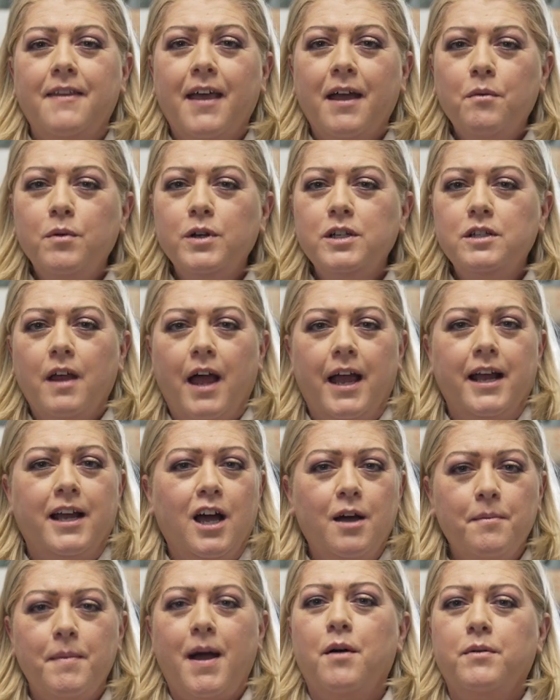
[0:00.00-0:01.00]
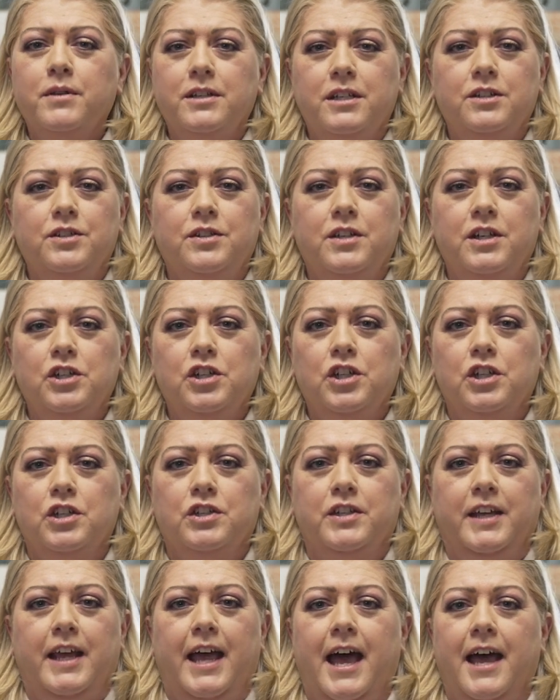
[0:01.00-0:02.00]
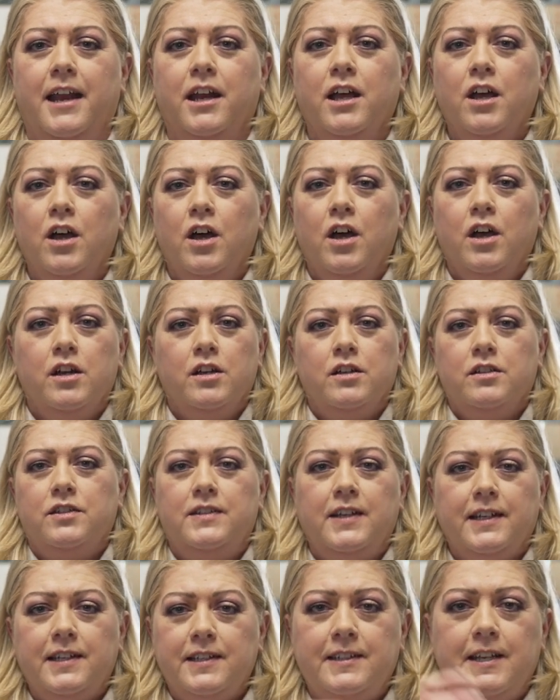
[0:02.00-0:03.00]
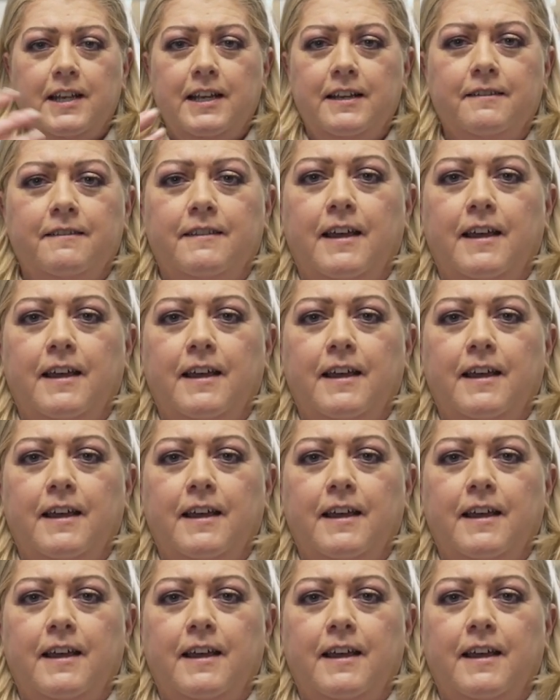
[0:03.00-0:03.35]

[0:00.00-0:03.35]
they would like come out with these dishes that had 16